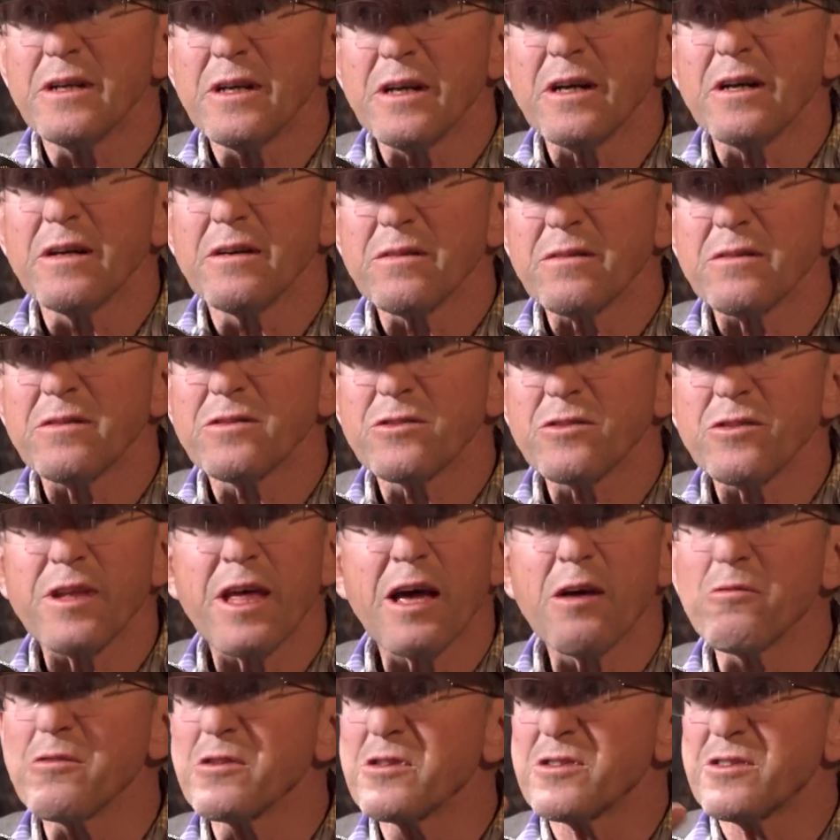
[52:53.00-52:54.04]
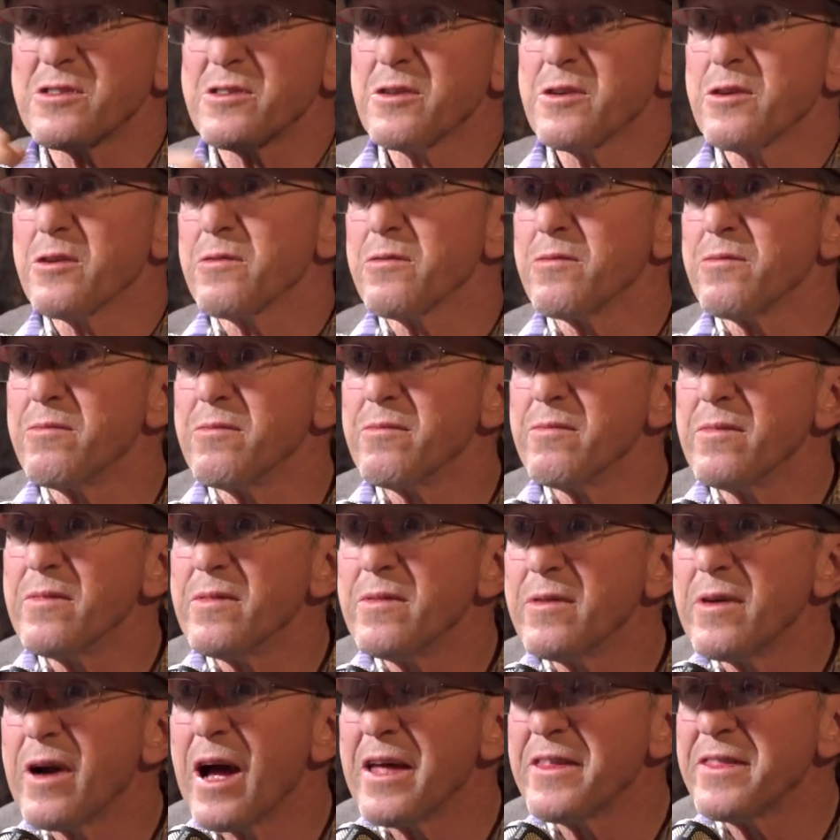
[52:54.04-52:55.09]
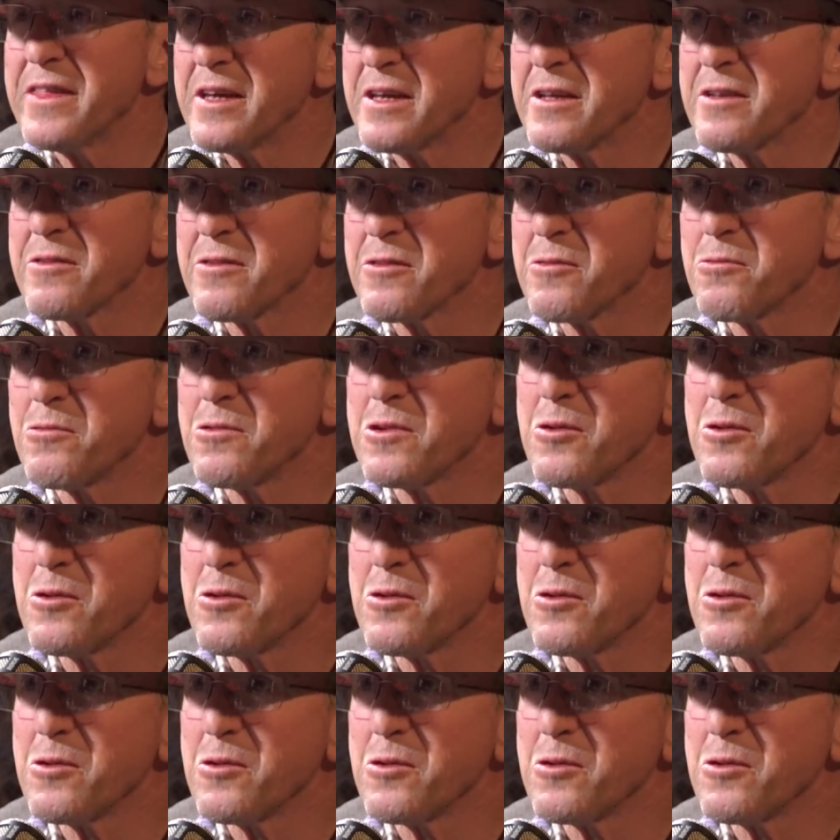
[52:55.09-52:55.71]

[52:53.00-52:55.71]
Yeah. So that was I think the